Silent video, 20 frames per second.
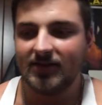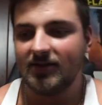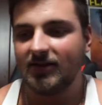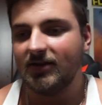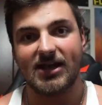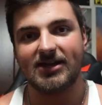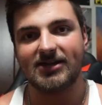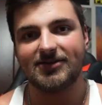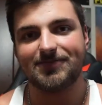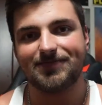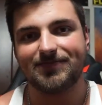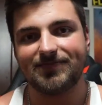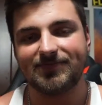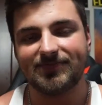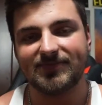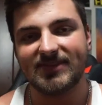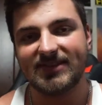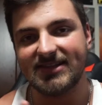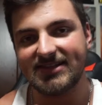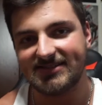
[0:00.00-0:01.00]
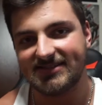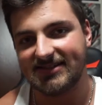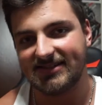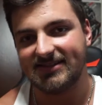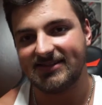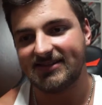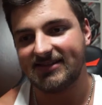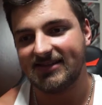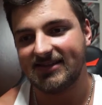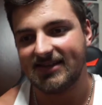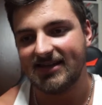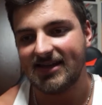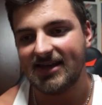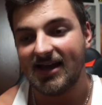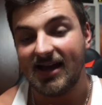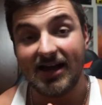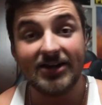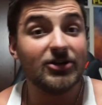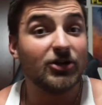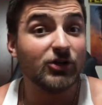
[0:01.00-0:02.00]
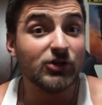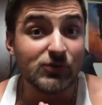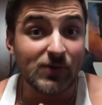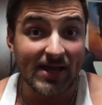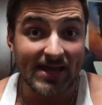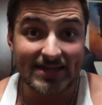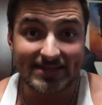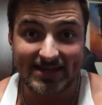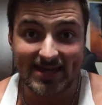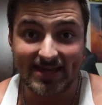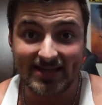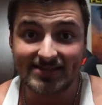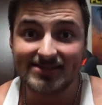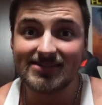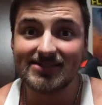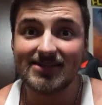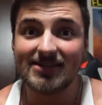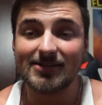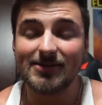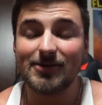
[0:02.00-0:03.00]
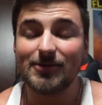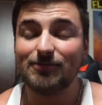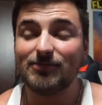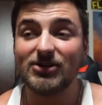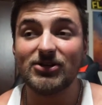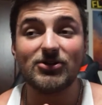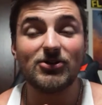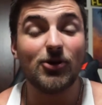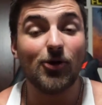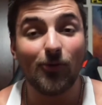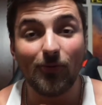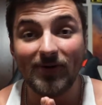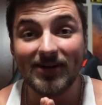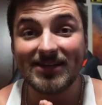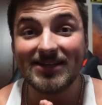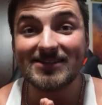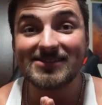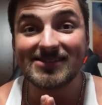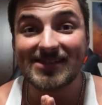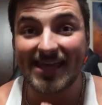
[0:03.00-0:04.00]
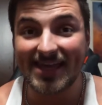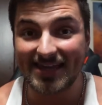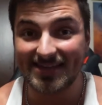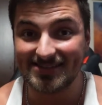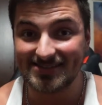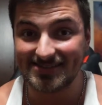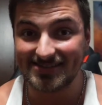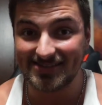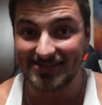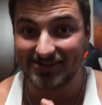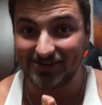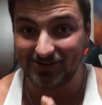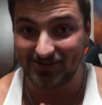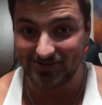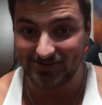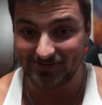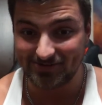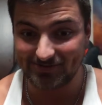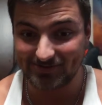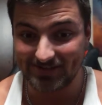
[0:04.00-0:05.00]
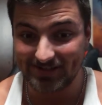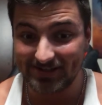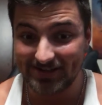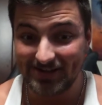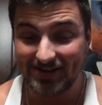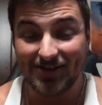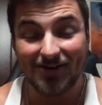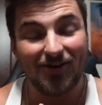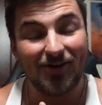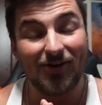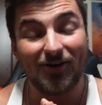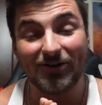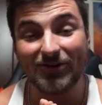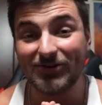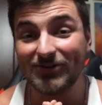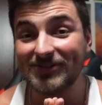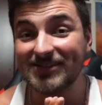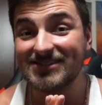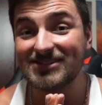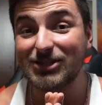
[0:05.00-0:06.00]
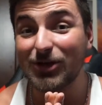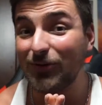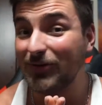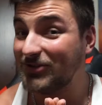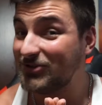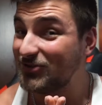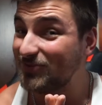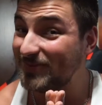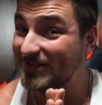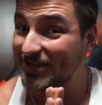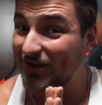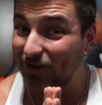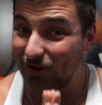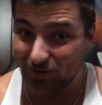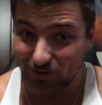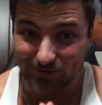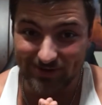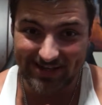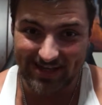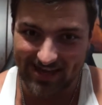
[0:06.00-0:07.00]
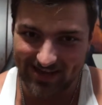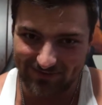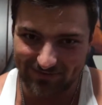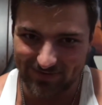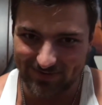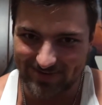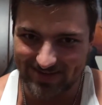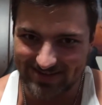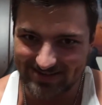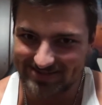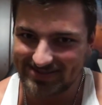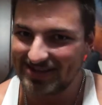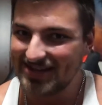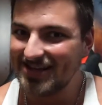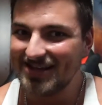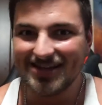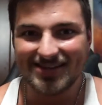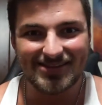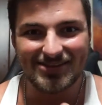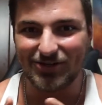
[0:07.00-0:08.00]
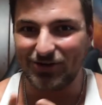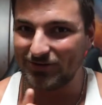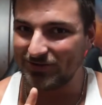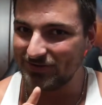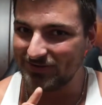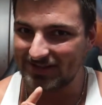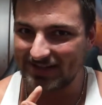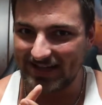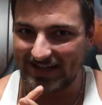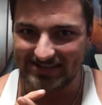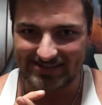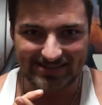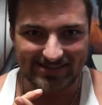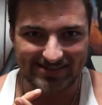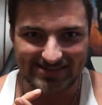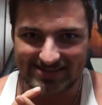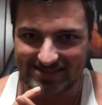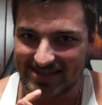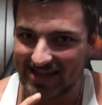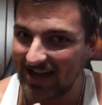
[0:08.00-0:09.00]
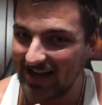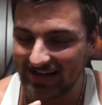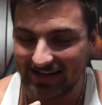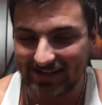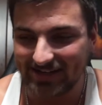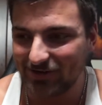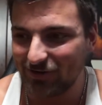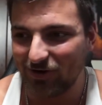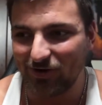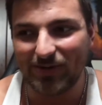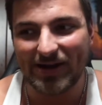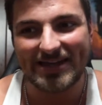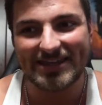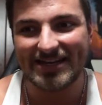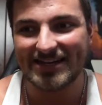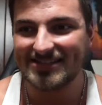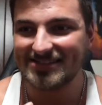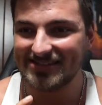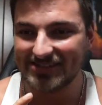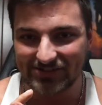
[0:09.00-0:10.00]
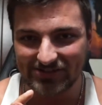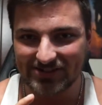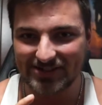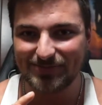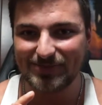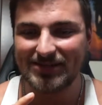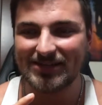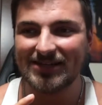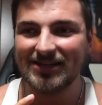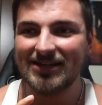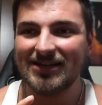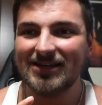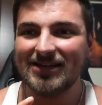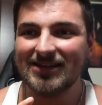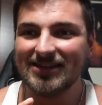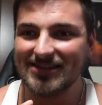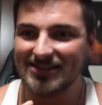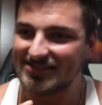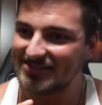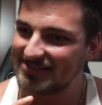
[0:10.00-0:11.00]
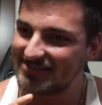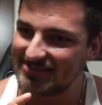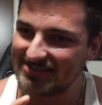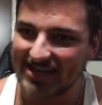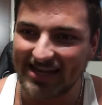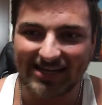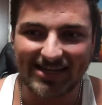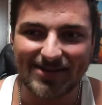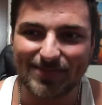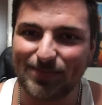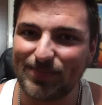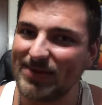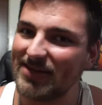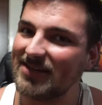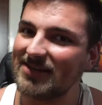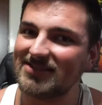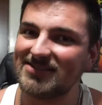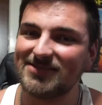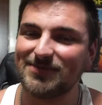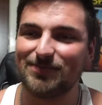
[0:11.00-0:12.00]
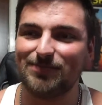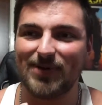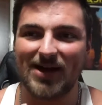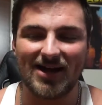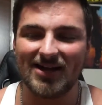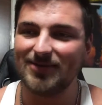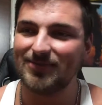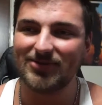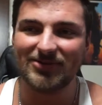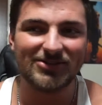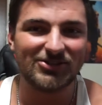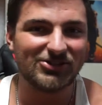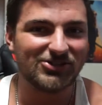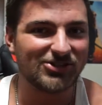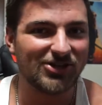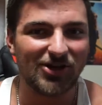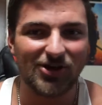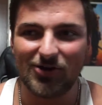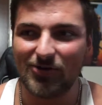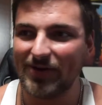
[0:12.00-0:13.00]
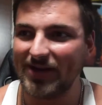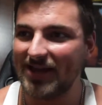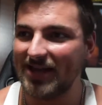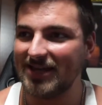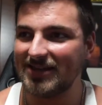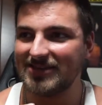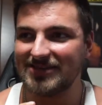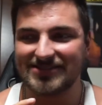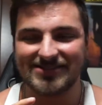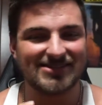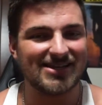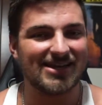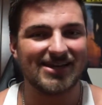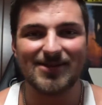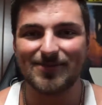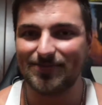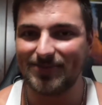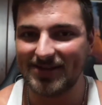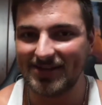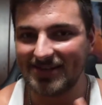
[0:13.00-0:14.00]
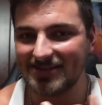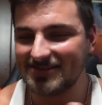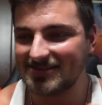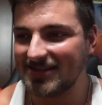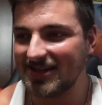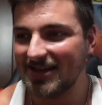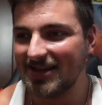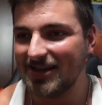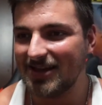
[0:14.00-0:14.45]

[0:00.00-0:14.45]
Like, listen, I know you hate canceling, but no one is canceling Arnold. Arnold is going to be okay from this. The Arnold Classic is not going to go away. That is still going to be the second biggest bodybuilding show and the second biggest